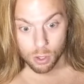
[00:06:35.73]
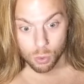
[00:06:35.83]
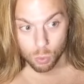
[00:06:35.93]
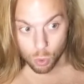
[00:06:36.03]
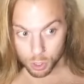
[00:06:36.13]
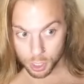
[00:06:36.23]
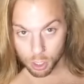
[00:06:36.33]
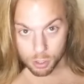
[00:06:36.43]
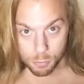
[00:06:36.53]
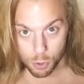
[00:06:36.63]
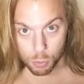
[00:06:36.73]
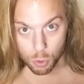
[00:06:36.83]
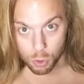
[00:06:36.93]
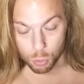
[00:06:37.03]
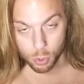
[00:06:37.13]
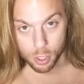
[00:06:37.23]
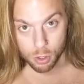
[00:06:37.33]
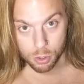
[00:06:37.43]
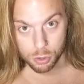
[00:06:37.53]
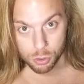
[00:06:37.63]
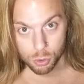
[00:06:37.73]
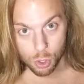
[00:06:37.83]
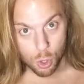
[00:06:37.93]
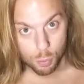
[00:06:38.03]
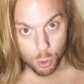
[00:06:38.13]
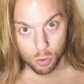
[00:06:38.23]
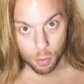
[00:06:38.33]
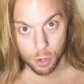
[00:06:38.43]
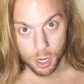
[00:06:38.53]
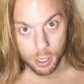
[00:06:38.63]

rolling on the foam roller, we're going to move our body.